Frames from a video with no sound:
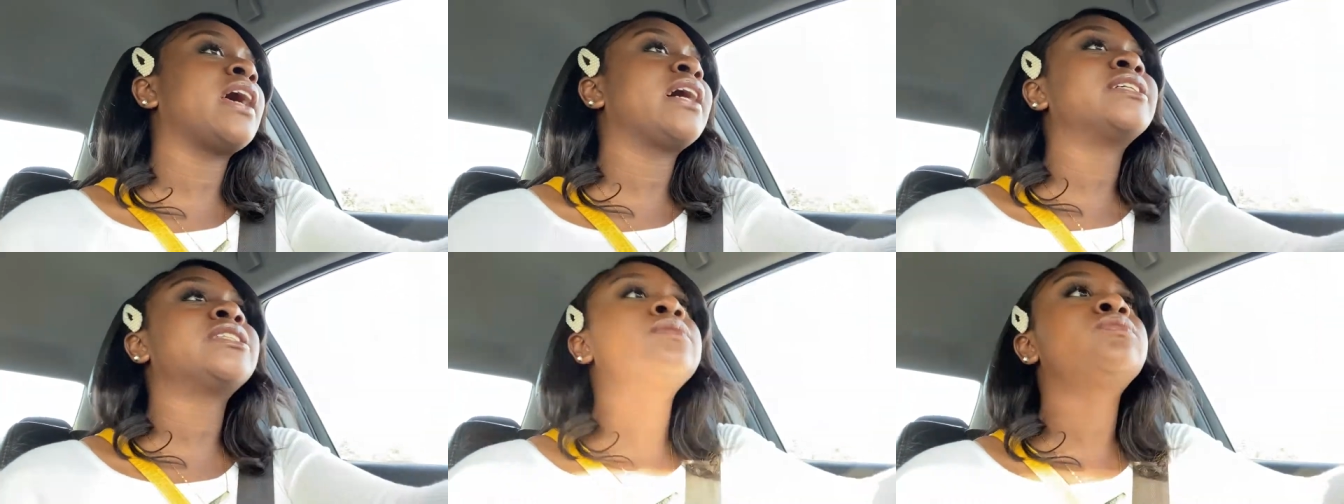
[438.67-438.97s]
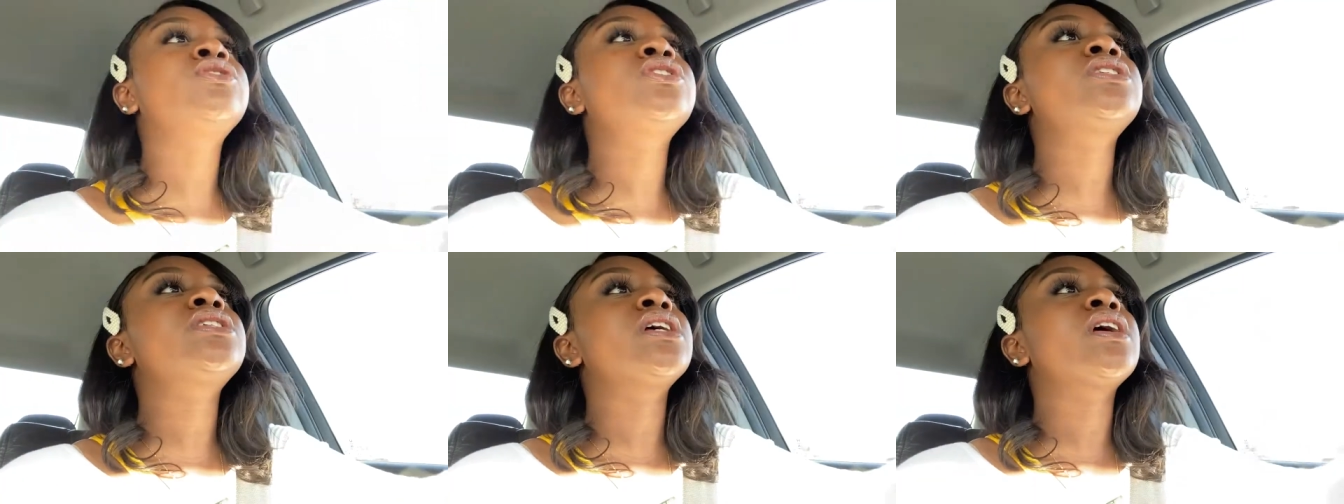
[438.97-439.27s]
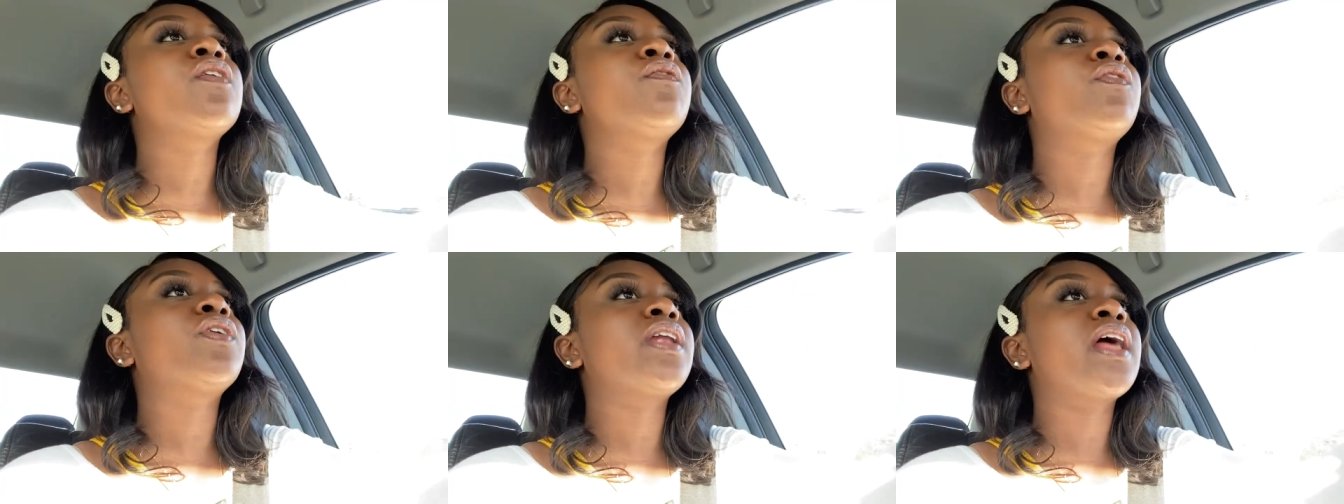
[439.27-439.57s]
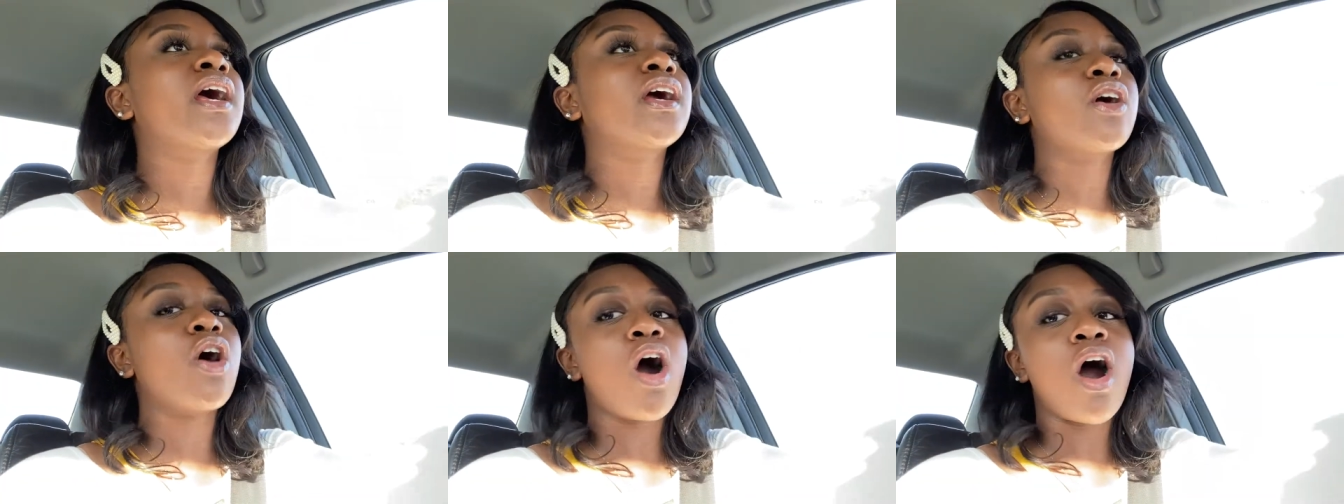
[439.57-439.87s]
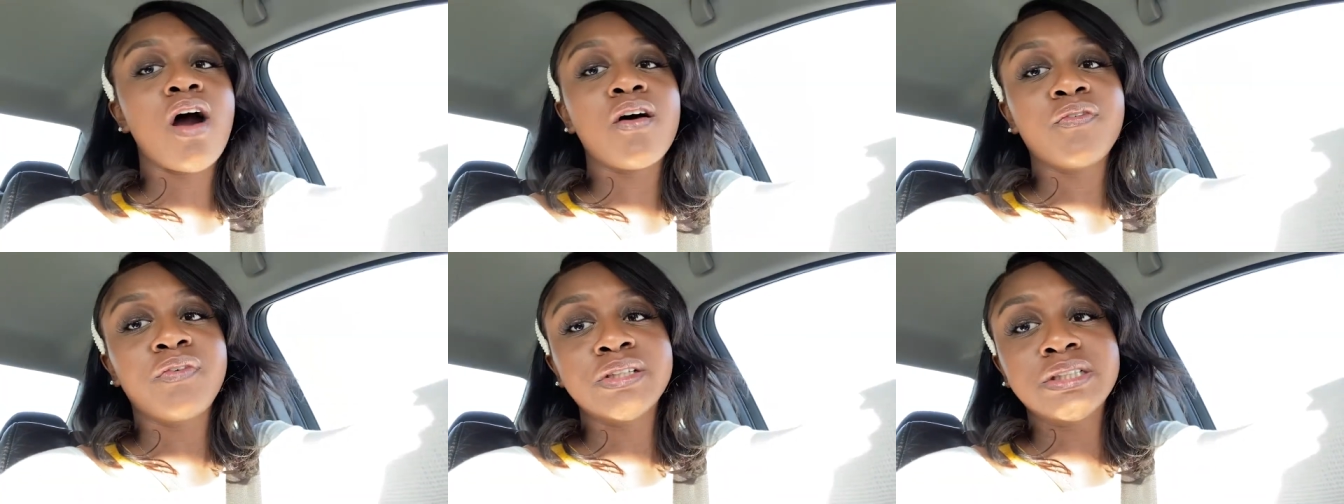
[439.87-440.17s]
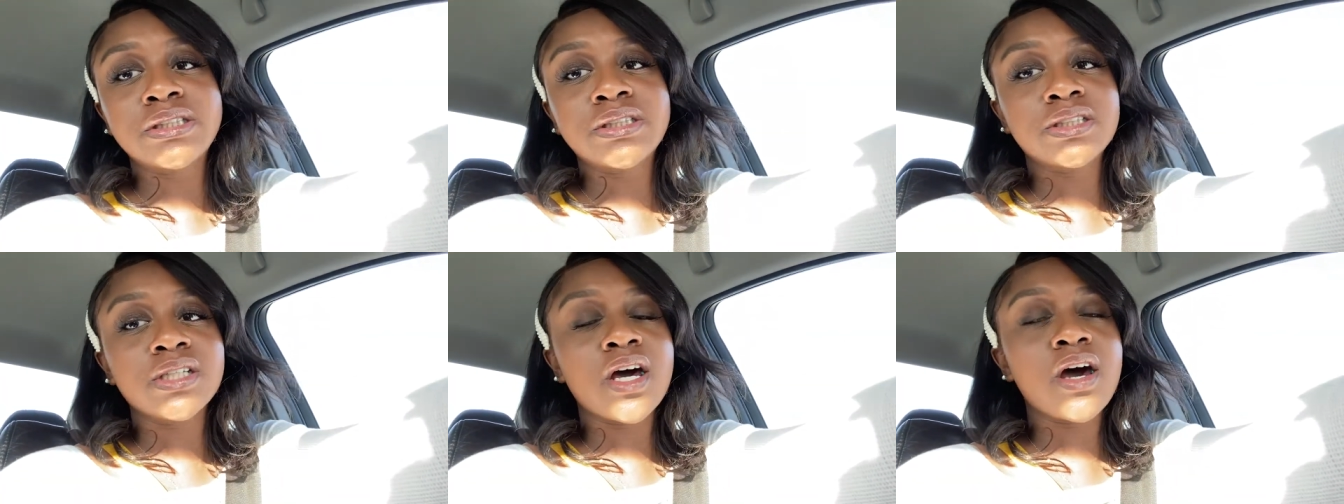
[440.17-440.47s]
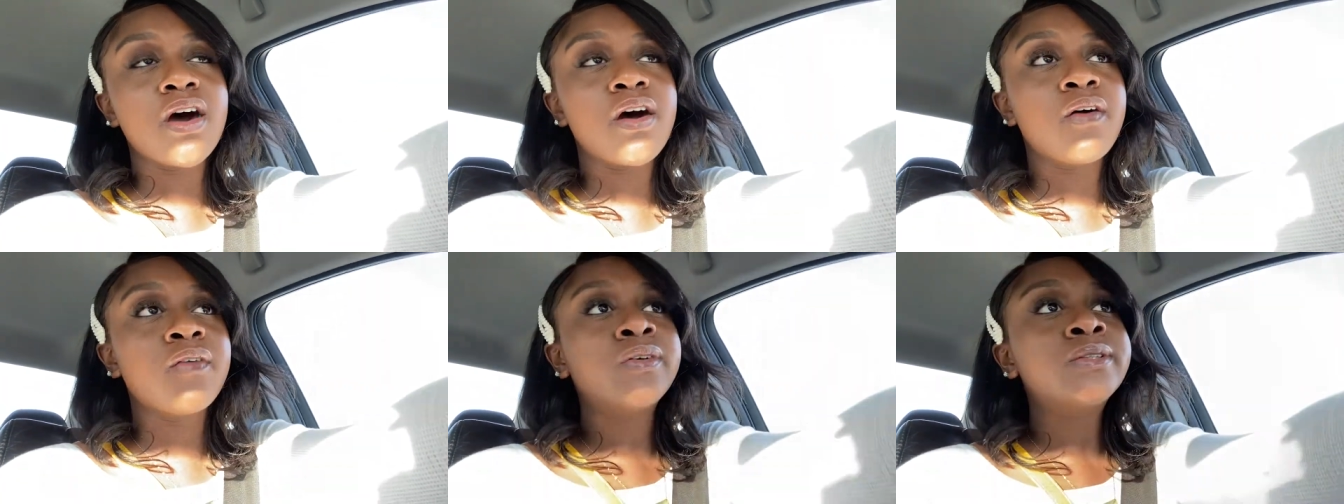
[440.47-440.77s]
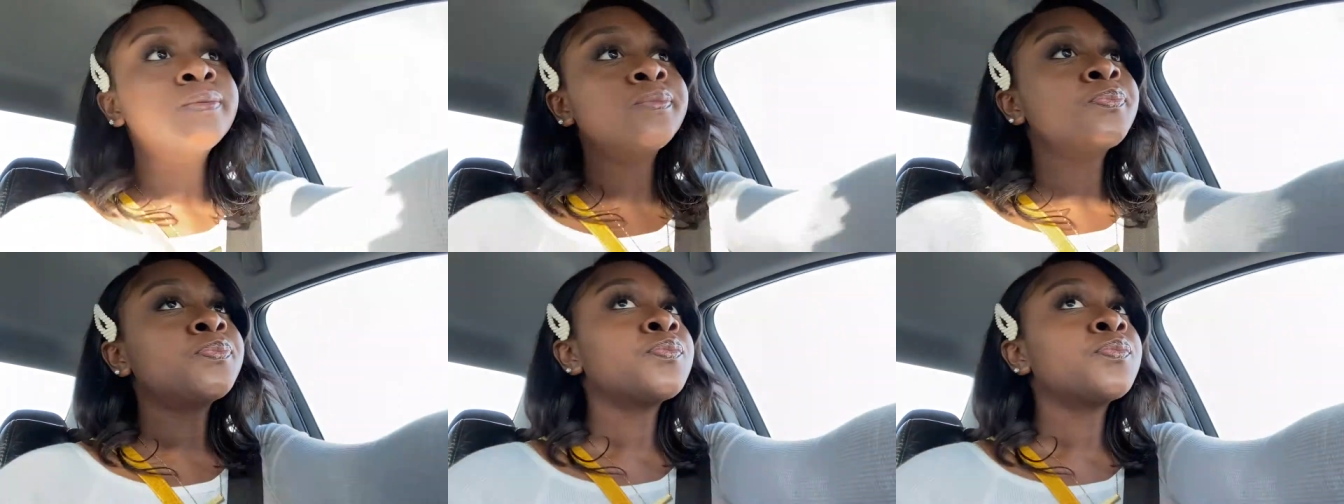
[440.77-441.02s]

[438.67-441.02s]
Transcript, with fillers: Like, cause I'm just looking for like office stuff,